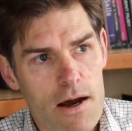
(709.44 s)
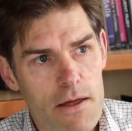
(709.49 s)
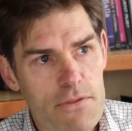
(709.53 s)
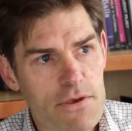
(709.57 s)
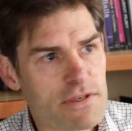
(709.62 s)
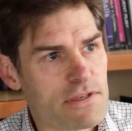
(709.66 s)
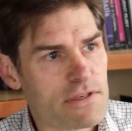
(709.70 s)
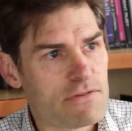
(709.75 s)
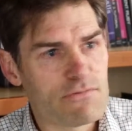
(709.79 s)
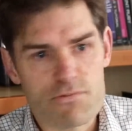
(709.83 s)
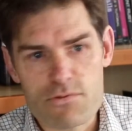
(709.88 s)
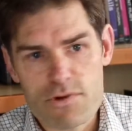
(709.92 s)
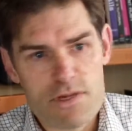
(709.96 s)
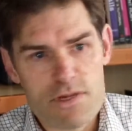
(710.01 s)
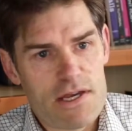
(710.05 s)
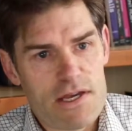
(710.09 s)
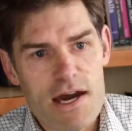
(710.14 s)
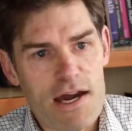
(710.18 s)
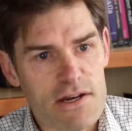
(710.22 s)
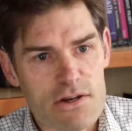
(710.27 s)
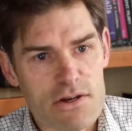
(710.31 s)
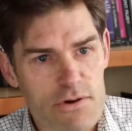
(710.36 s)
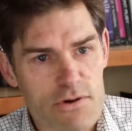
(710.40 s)
This is
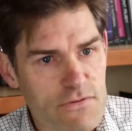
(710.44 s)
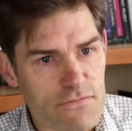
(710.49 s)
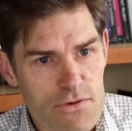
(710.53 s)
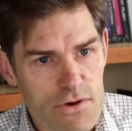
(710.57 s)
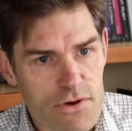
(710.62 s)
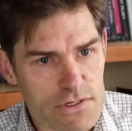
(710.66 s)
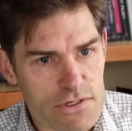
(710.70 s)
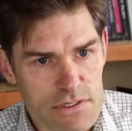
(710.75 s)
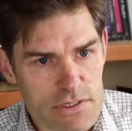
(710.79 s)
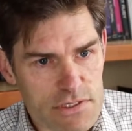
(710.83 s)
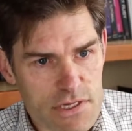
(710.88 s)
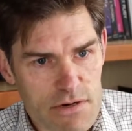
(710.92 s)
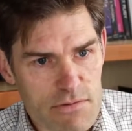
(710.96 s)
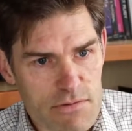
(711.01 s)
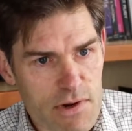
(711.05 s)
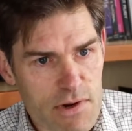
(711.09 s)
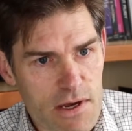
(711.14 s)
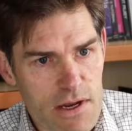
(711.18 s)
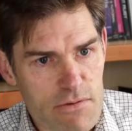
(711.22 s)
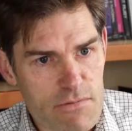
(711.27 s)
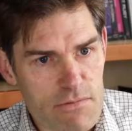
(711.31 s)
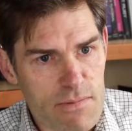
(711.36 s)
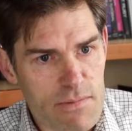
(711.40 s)
really uncontroversial. It's
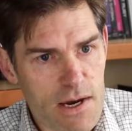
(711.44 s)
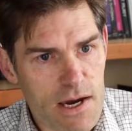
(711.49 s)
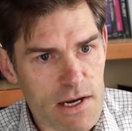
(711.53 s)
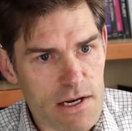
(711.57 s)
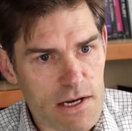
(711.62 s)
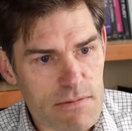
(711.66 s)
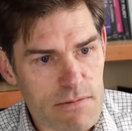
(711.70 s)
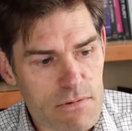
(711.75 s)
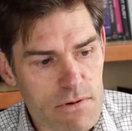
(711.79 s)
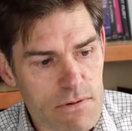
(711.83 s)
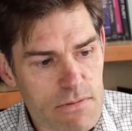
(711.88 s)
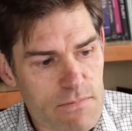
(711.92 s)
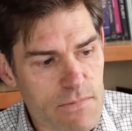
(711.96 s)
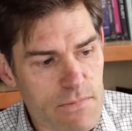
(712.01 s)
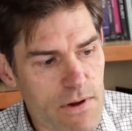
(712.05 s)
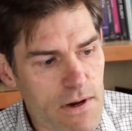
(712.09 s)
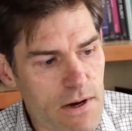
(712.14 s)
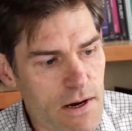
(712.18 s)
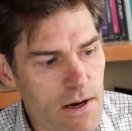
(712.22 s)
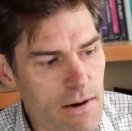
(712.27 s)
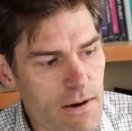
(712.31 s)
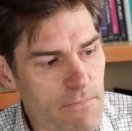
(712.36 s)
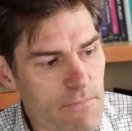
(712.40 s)
unremarkable.
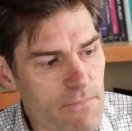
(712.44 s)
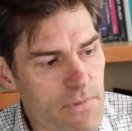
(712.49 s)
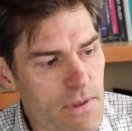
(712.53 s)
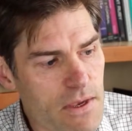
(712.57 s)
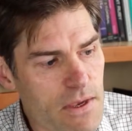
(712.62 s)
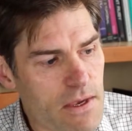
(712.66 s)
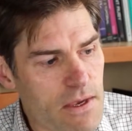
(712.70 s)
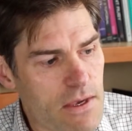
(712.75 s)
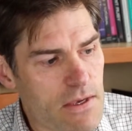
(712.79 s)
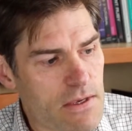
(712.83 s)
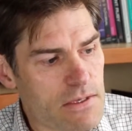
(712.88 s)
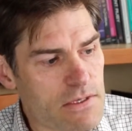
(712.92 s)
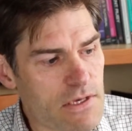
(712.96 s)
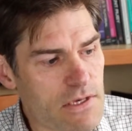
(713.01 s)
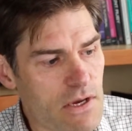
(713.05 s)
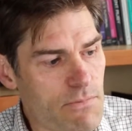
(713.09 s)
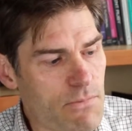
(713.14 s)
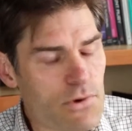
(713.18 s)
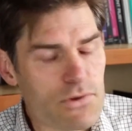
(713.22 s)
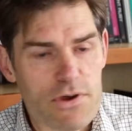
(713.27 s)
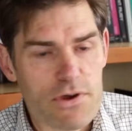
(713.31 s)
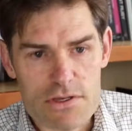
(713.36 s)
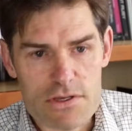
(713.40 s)
So
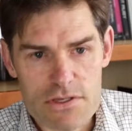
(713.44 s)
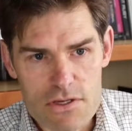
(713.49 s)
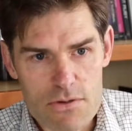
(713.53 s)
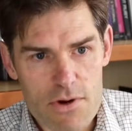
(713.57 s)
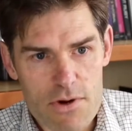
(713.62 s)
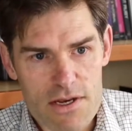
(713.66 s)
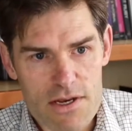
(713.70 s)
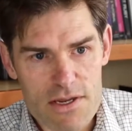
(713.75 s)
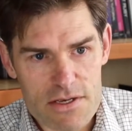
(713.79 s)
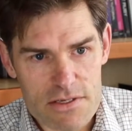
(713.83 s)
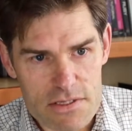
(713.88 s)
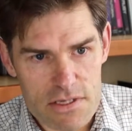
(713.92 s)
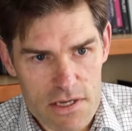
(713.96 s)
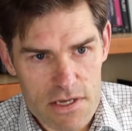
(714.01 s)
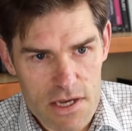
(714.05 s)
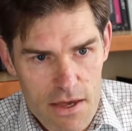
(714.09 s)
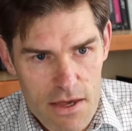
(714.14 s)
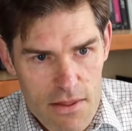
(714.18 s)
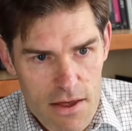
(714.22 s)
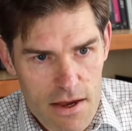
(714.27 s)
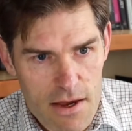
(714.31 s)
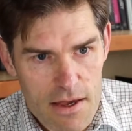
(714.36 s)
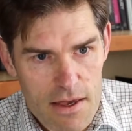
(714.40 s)
put those two ideas
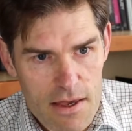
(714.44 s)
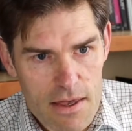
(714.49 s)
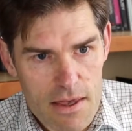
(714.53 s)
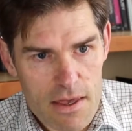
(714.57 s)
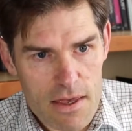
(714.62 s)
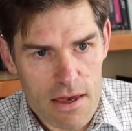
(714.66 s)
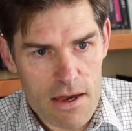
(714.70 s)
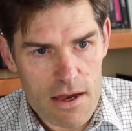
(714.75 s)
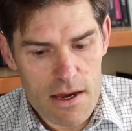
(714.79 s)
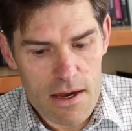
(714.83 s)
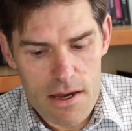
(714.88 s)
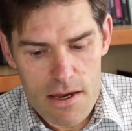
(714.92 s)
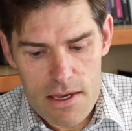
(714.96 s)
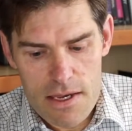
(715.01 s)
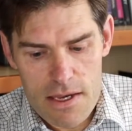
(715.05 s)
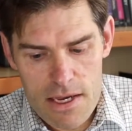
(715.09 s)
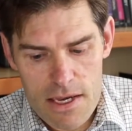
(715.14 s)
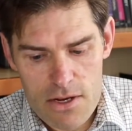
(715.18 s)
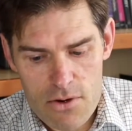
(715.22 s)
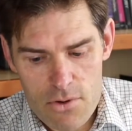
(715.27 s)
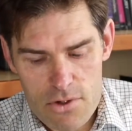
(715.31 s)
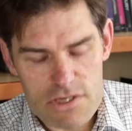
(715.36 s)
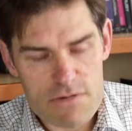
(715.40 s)
together,
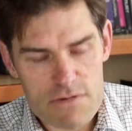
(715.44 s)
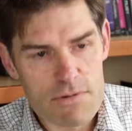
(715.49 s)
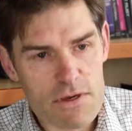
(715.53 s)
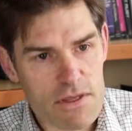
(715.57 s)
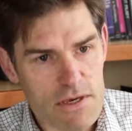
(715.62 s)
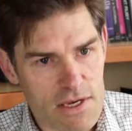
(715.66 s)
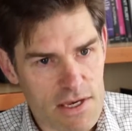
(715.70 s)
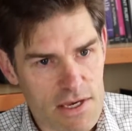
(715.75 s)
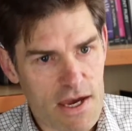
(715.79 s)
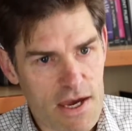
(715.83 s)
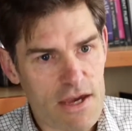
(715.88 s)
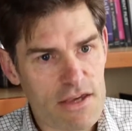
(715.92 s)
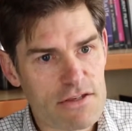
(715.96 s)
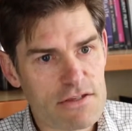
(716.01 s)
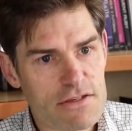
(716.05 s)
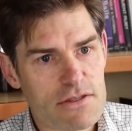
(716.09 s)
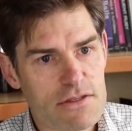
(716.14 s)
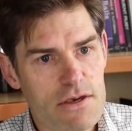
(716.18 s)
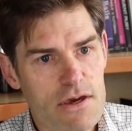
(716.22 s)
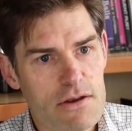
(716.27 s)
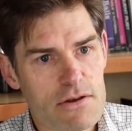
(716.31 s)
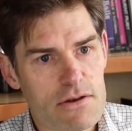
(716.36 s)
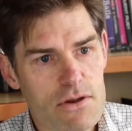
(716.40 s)
it ought to be the
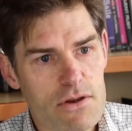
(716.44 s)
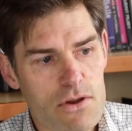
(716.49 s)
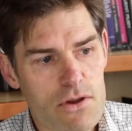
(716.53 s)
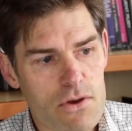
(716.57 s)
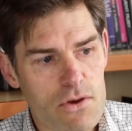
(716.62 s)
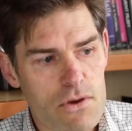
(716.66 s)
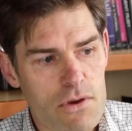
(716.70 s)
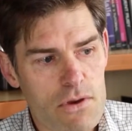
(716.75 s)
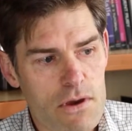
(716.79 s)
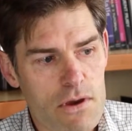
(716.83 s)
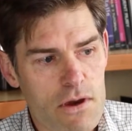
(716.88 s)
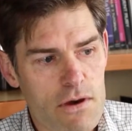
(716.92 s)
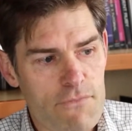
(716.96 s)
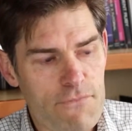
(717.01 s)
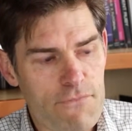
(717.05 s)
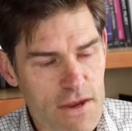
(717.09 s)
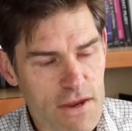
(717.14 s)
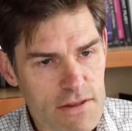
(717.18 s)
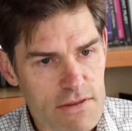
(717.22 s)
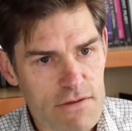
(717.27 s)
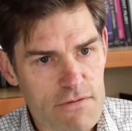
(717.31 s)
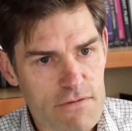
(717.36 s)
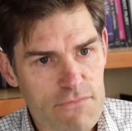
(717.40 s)
case that
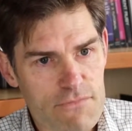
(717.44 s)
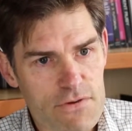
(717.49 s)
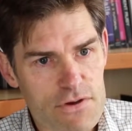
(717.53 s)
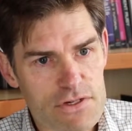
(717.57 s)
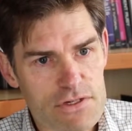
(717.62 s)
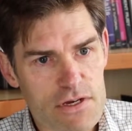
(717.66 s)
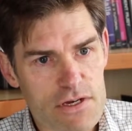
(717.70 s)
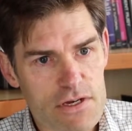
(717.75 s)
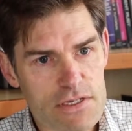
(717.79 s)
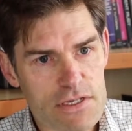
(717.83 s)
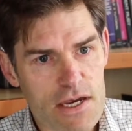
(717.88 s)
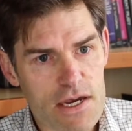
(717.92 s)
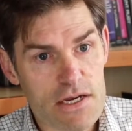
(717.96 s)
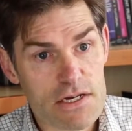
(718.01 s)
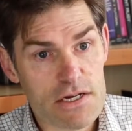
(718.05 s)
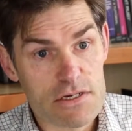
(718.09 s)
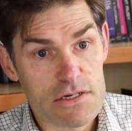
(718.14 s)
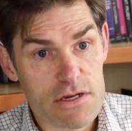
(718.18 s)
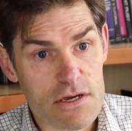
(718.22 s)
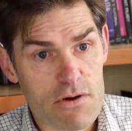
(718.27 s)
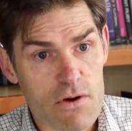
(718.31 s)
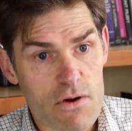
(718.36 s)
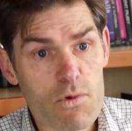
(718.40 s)
effective
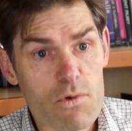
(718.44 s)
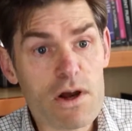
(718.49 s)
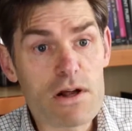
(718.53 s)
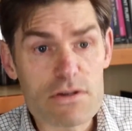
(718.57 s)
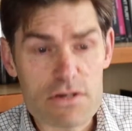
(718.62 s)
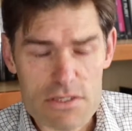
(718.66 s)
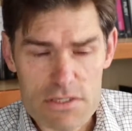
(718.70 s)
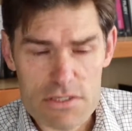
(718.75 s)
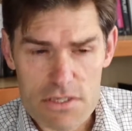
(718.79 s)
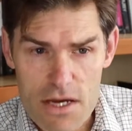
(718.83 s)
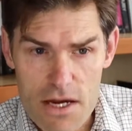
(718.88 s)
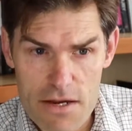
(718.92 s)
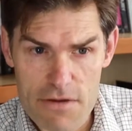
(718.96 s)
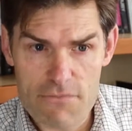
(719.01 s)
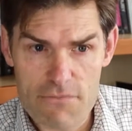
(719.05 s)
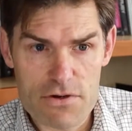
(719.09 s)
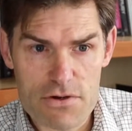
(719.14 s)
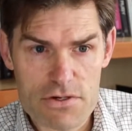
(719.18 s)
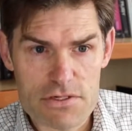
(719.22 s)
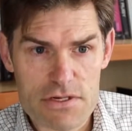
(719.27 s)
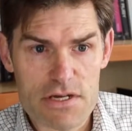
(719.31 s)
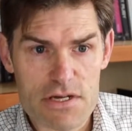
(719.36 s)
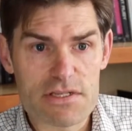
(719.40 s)
visualization, a well-designed
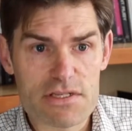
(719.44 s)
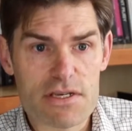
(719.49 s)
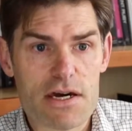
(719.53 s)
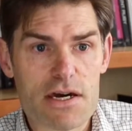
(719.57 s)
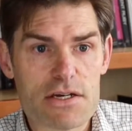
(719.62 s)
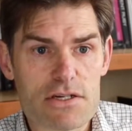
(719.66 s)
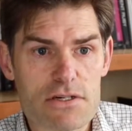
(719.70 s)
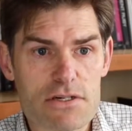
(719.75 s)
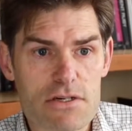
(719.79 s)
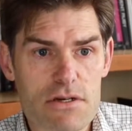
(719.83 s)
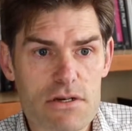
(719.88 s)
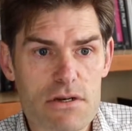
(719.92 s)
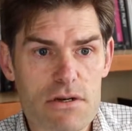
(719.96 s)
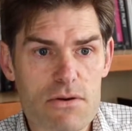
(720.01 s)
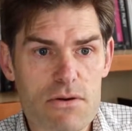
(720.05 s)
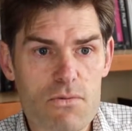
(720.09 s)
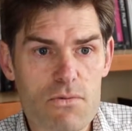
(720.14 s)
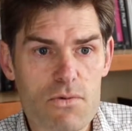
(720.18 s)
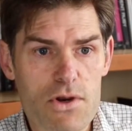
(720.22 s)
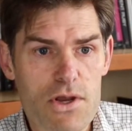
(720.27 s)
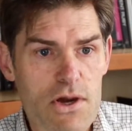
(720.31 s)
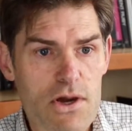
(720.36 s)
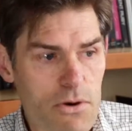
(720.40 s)
visualization, would